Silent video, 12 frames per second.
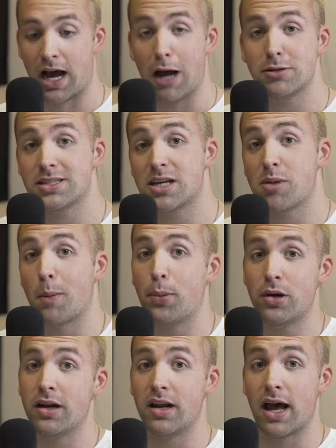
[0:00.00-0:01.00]
I was thinking about
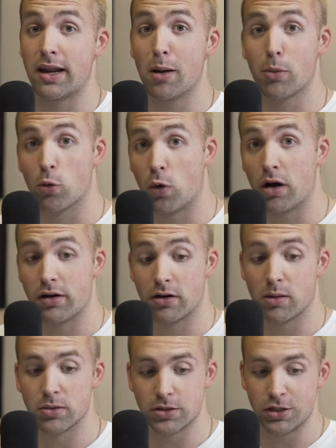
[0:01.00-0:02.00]
putting it at number 1 or
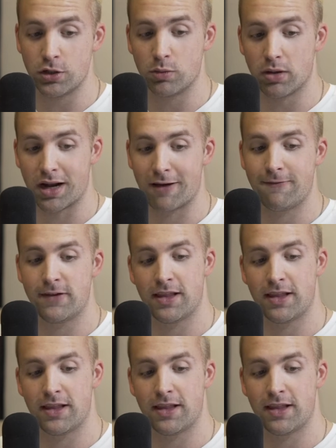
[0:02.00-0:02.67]
number 2, but I feel